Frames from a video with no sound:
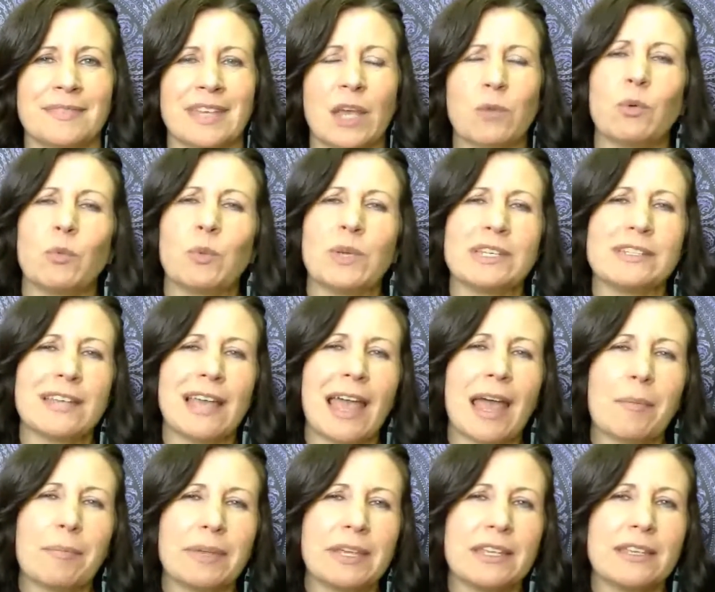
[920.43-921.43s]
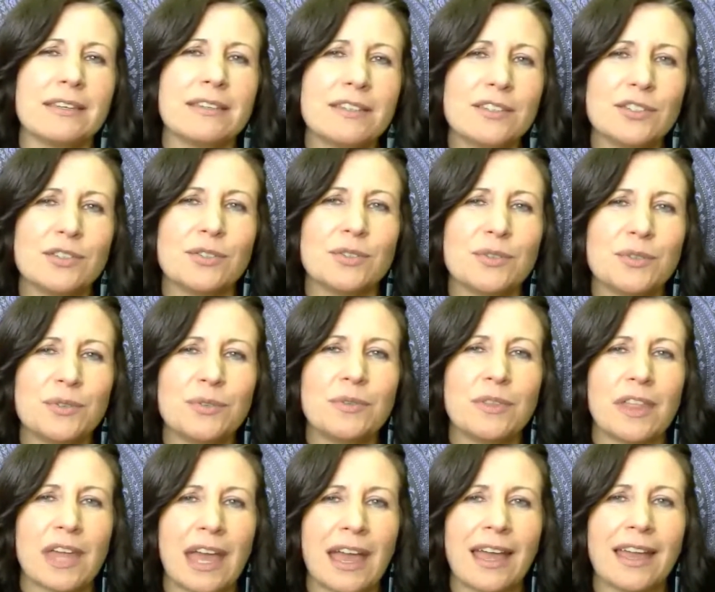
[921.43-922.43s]
And when we tap
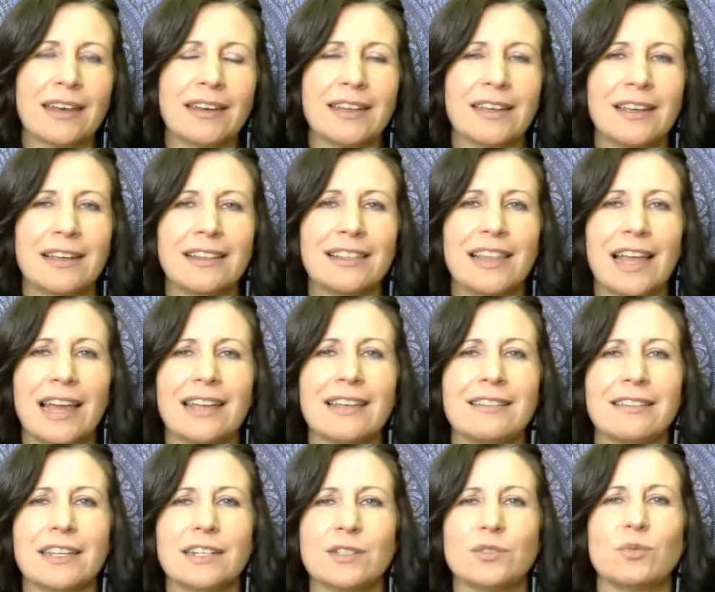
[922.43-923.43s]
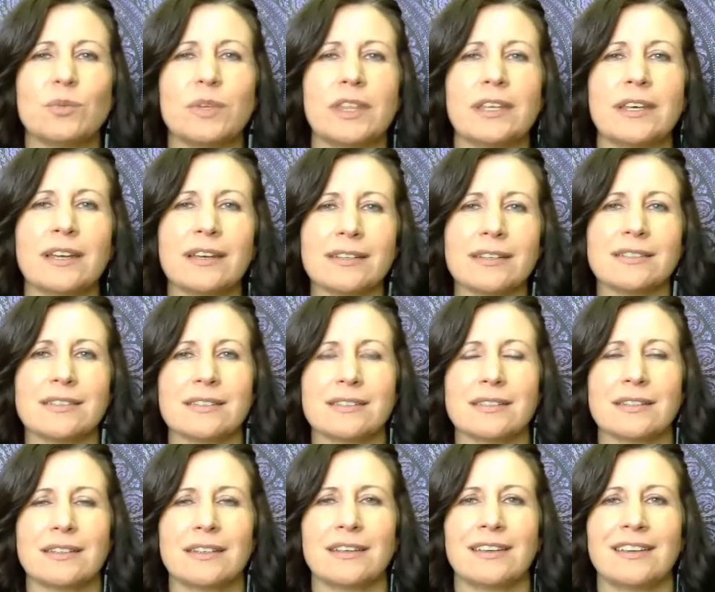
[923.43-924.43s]
into that light that is within
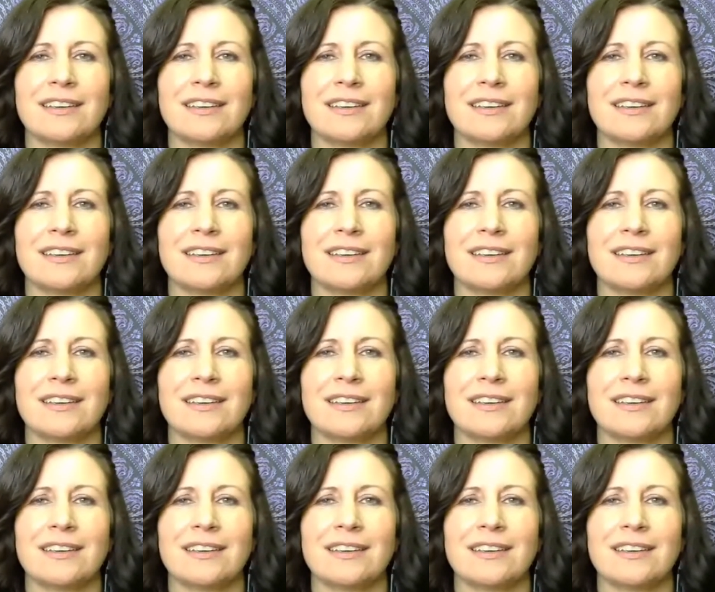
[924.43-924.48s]
us,